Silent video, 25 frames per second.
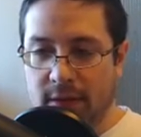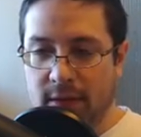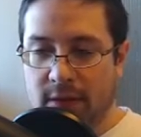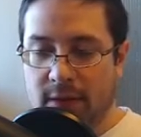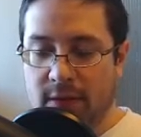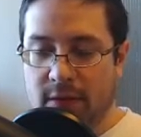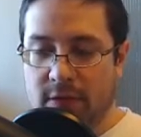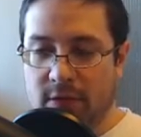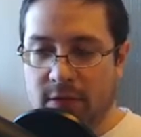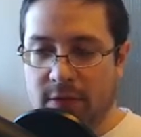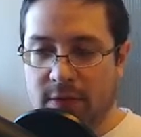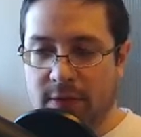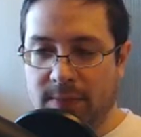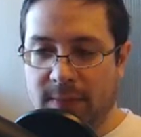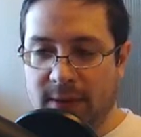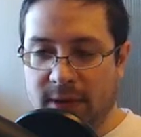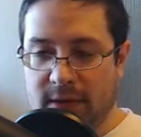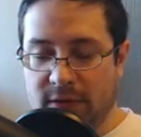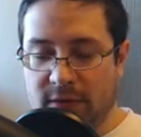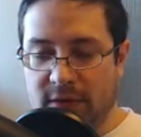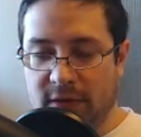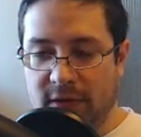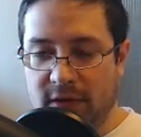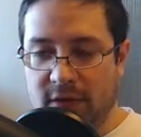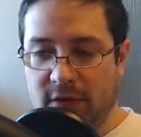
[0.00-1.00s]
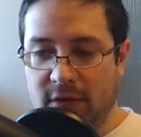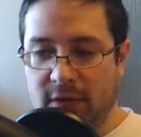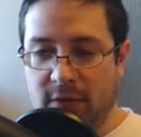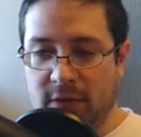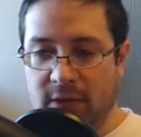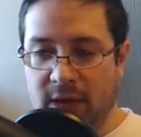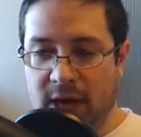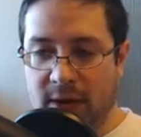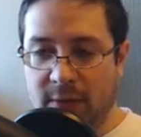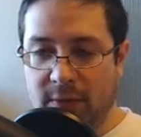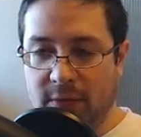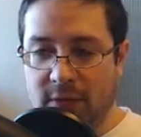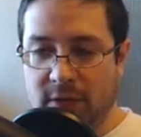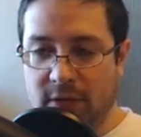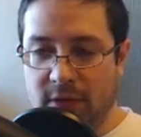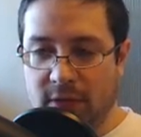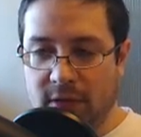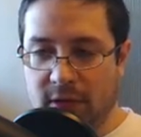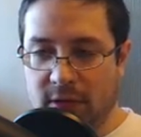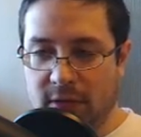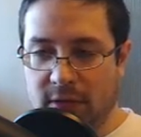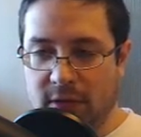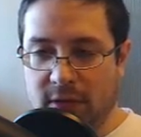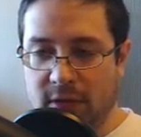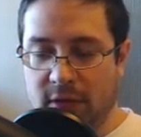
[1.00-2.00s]
So the best thing to do now is
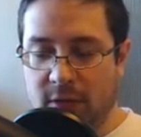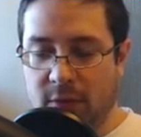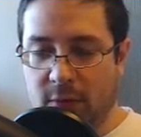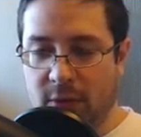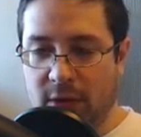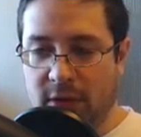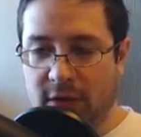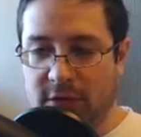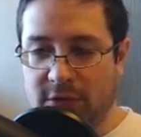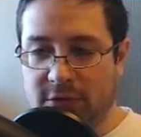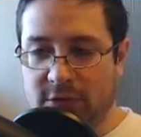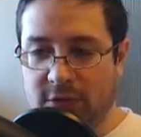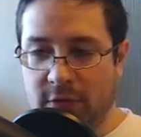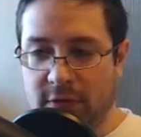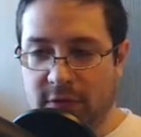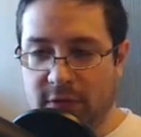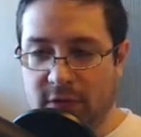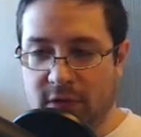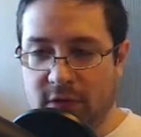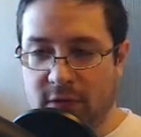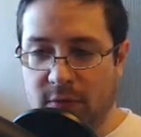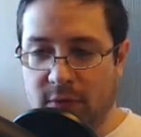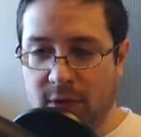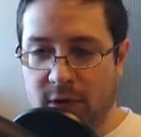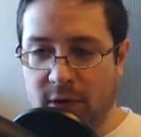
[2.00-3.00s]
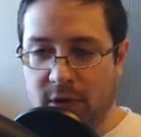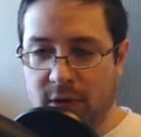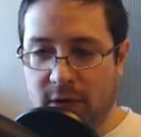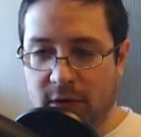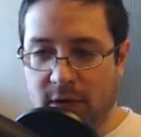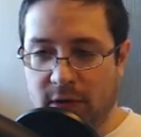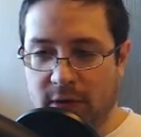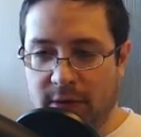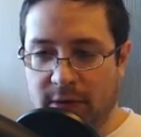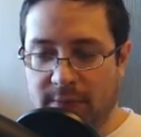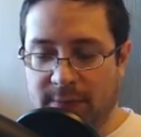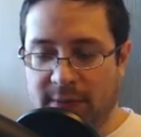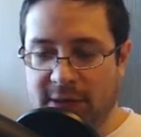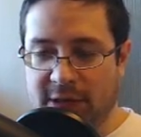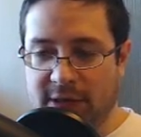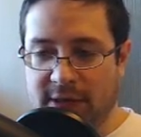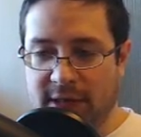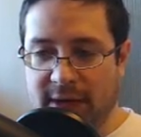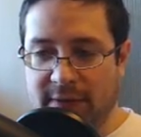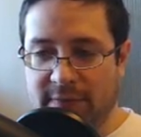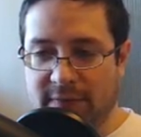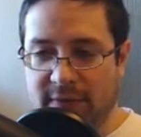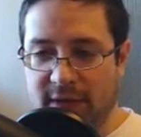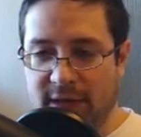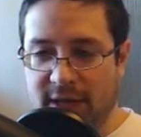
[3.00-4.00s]
you still want to control the square. You might just
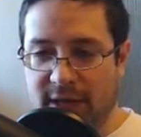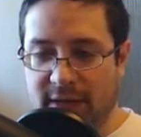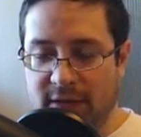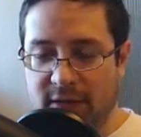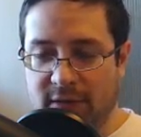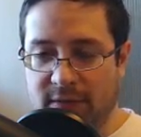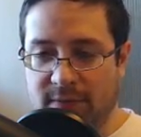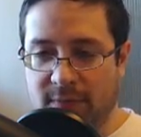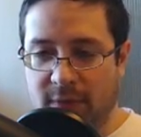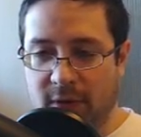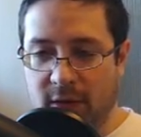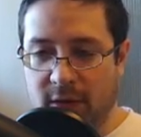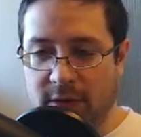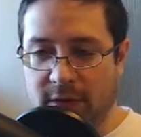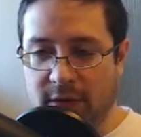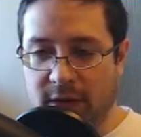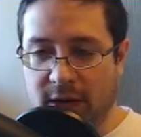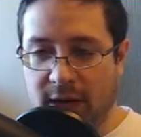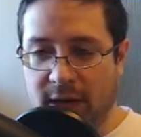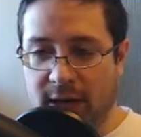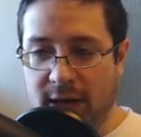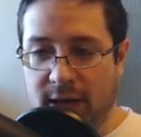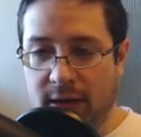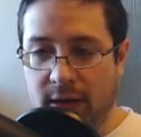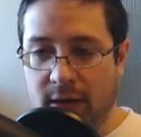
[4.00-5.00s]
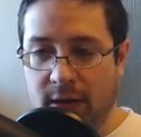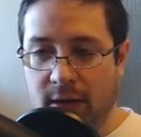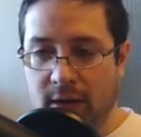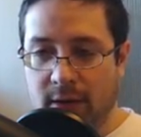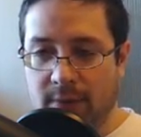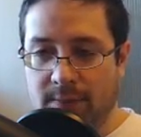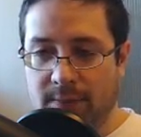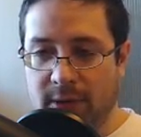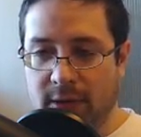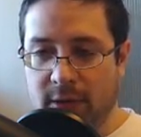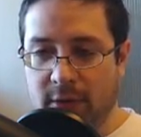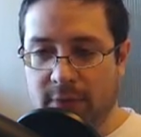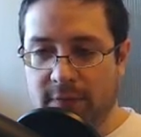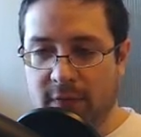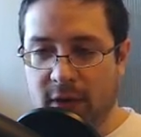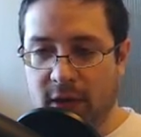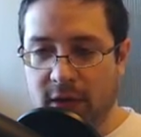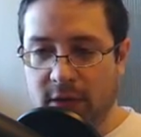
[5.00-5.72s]
have to let this pawn die. But you've got